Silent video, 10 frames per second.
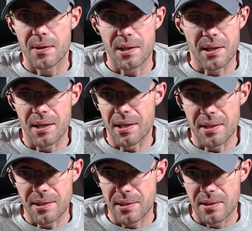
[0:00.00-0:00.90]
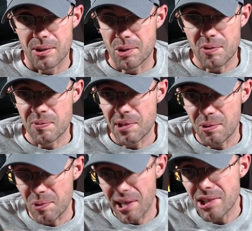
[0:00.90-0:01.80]
And you go from there.
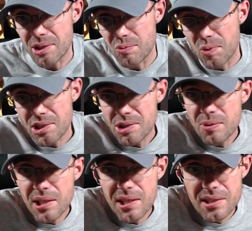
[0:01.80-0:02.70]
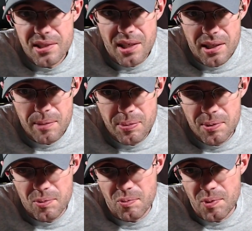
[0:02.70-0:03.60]
Actually, once you get it set up
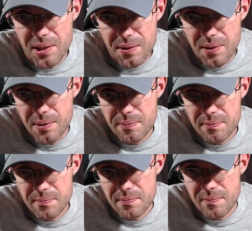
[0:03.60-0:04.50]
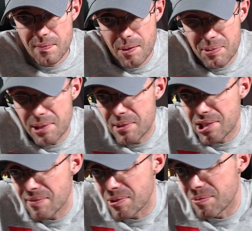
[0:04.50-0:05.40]
with pretty much
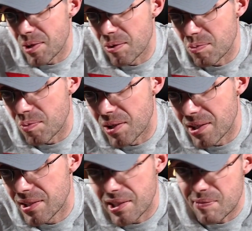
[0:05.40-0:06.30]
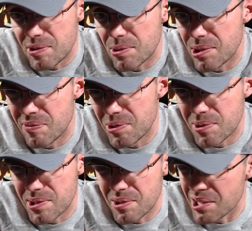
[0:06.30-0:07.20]
after round 1, if
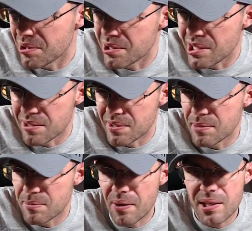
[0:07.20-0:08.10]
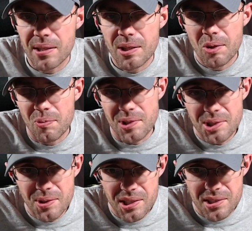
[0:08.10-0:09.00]
you're like leery about it, once you
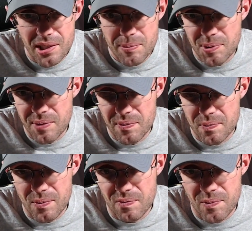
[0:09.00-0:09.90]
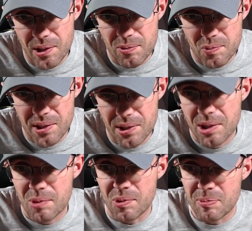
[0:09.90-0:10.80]
get it set up with round 1
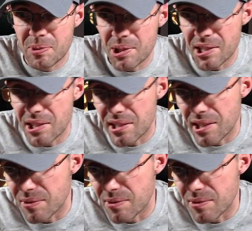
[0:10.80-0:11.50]
with putting down the